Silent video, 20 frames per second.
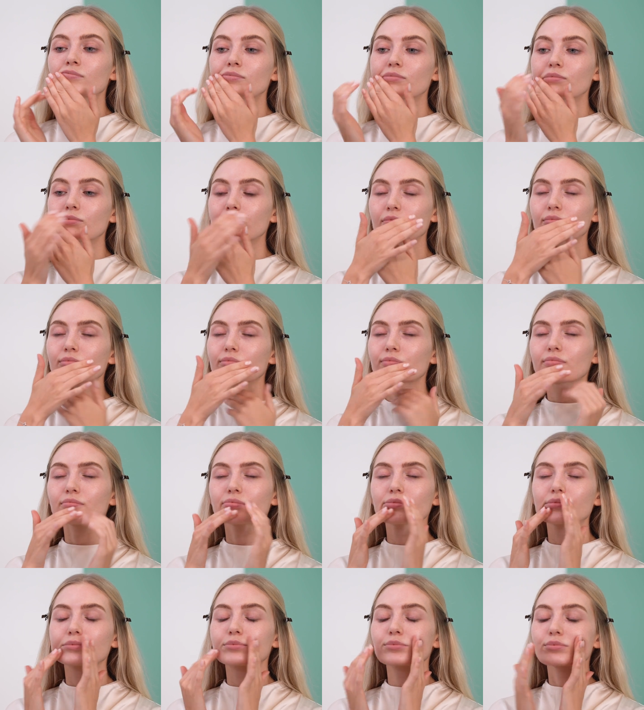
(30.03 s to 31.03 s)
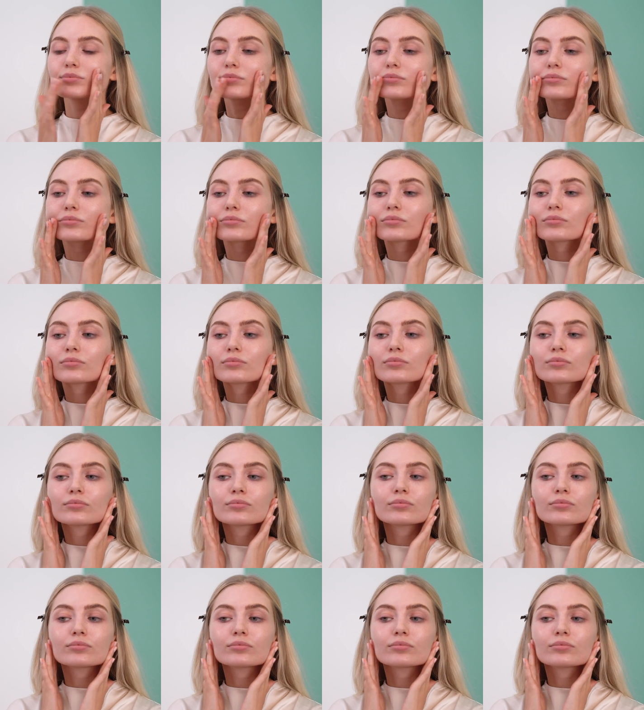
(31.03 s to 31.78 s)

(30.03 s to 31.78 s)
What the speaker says: (no one is talking)